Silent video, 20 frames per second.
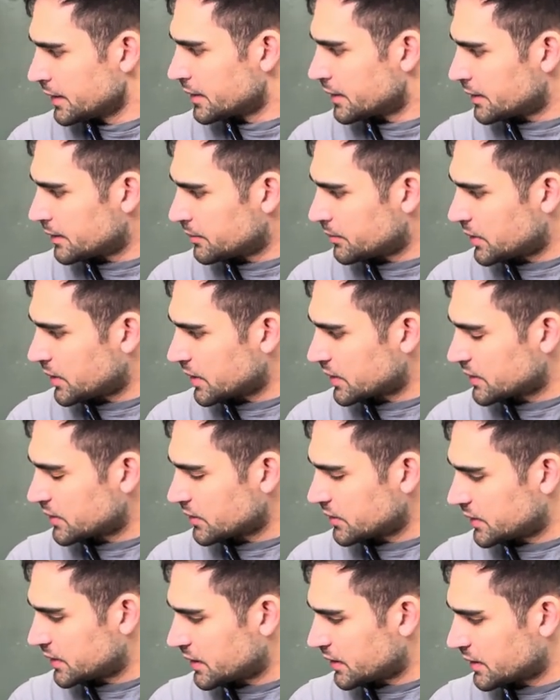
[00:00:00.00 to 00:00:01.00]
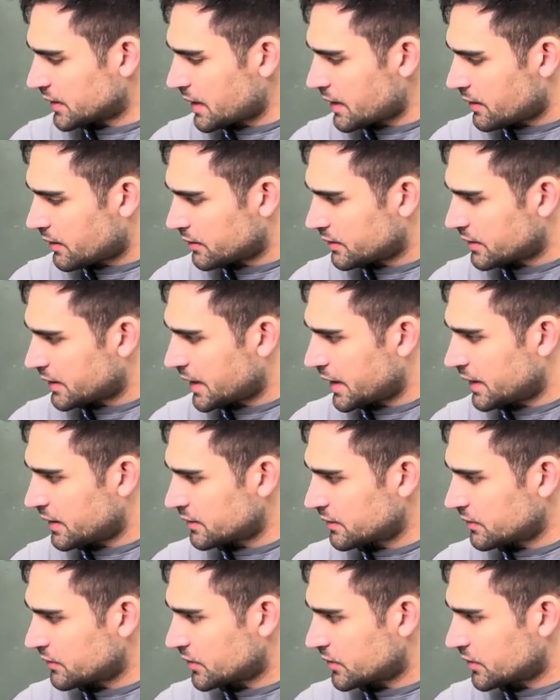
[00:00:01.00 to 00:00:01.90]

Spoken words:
But on the other hand,